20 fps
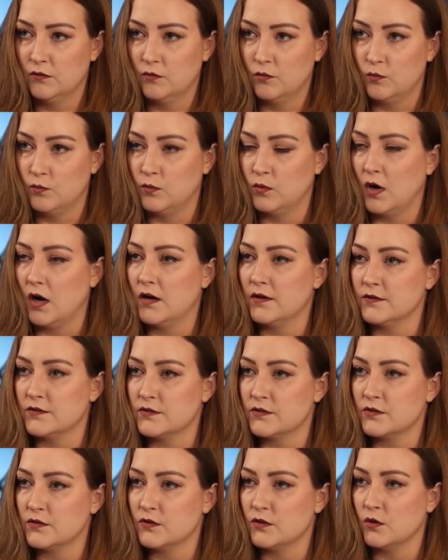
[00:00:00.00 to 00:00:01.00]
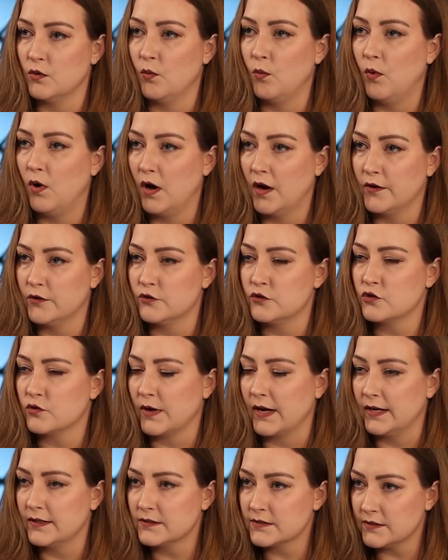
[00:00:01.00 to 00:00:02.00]
was the one
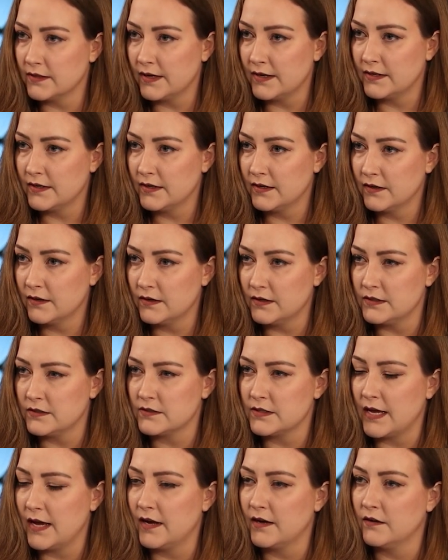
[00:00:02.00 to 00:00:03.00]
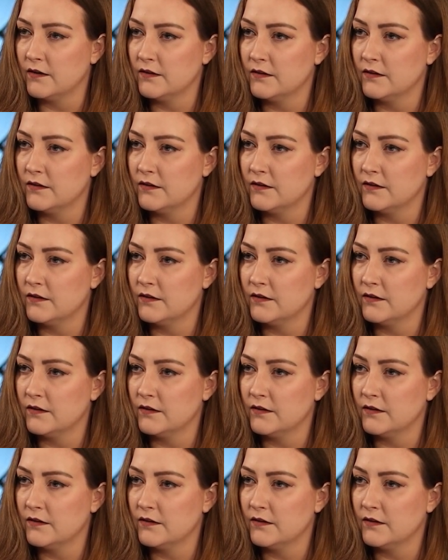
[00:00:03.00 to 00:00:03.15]
translating? Is that